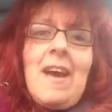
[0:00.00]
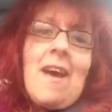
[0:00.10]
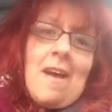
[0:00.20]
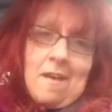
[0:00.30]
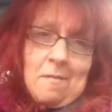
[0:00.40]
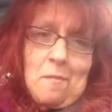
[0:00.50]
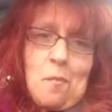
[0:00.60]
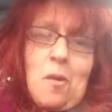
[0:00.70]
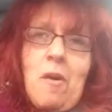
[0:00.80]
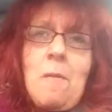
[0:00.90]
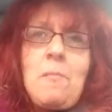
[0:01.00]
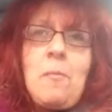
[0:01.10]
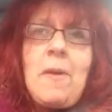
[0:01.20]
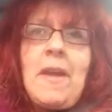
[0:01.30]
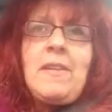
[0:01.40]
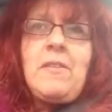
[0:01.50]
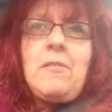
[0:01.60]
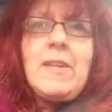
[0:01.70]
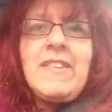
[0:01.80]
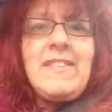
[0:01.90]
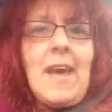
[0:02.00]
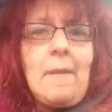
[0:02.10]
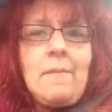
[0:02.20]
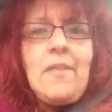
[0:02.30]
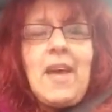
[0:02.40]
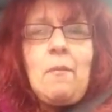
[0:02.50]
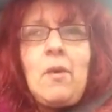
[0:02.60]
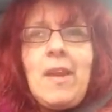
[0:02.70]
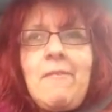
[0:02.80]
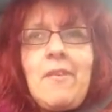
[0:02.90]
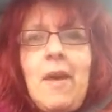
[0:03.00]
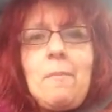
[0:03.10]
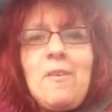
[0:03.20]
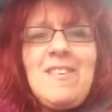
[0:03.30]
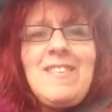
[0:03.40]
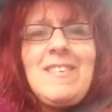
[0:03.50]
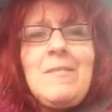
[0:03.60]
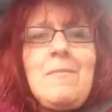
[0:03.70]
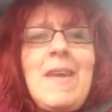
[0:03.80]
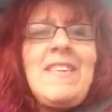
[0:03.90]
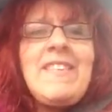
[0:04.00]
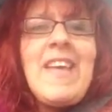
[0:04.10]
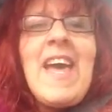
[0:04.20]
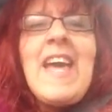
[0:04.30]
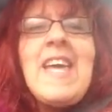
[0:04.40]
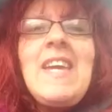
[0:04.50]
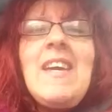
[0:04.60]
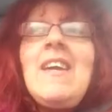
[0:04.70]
where I'm prepared to accept that whatever that person may say